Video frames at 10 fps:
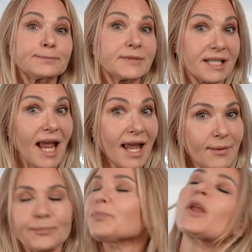
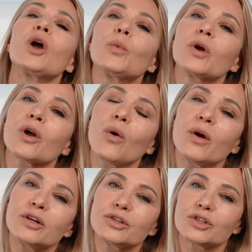Today, we're
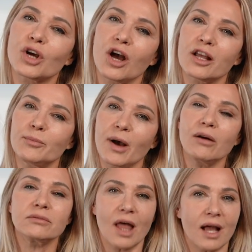going to talk
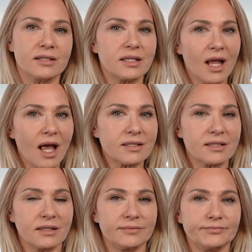about lactic
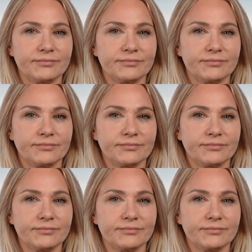acid.